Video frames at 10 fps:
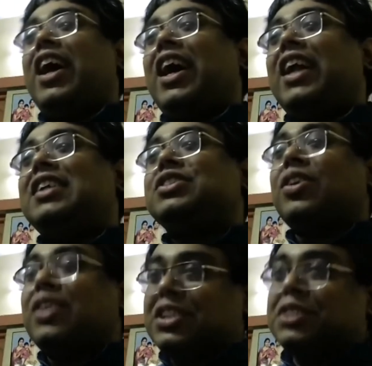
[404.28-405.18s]
And
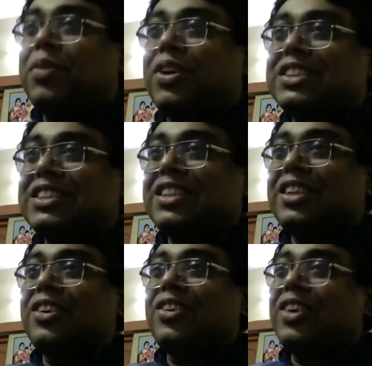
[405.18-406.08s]
Jagadish Bose
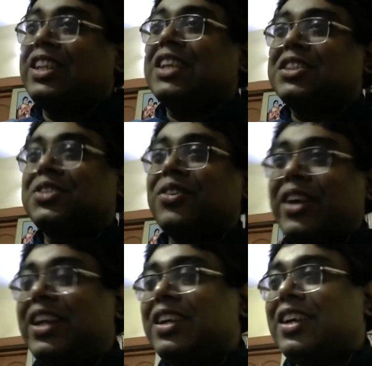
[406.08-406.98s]
wrote that
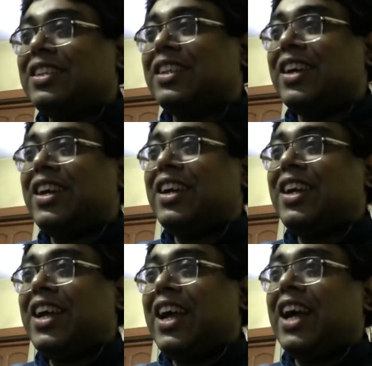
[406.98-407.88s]
story there,
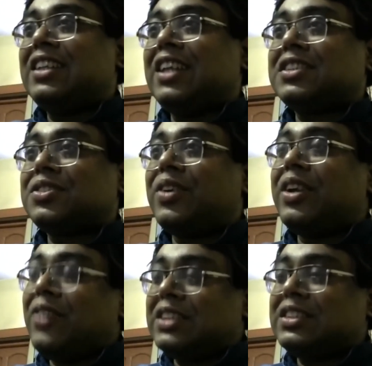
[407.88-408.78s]
and that
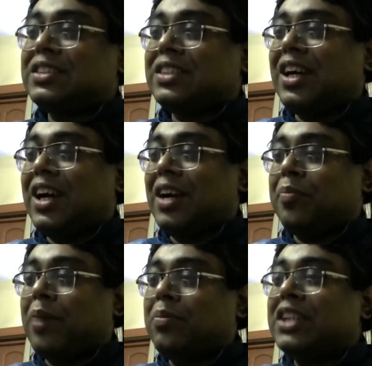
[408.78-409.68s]
story was uh,
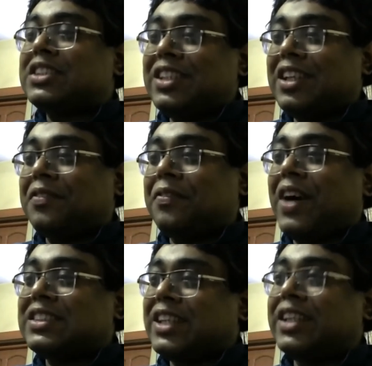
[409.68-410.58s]
published in the
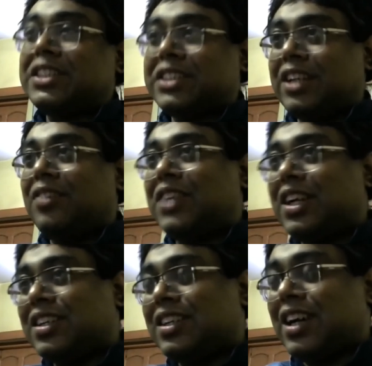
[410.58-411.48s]
first edition of
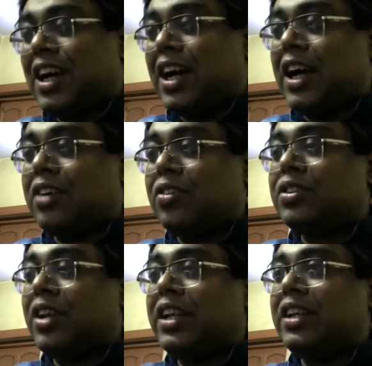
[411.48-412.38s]
that uh,
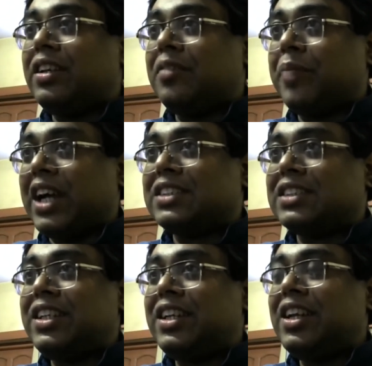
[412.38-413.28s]
Kuntalin
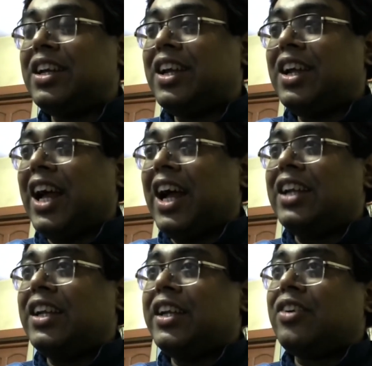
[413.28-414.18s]
magazine,
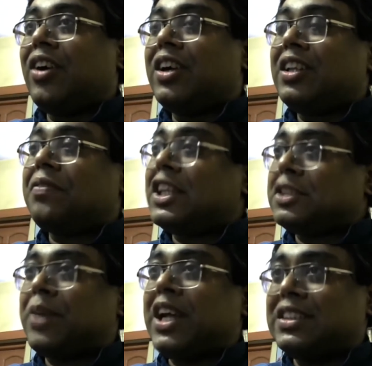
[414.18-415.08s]
and it got the
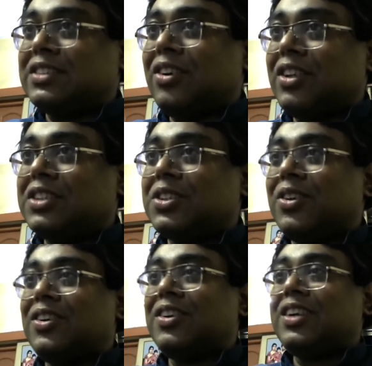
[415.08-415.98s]
first prize also
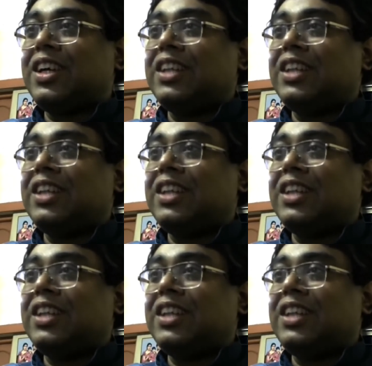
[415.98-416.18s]
yes.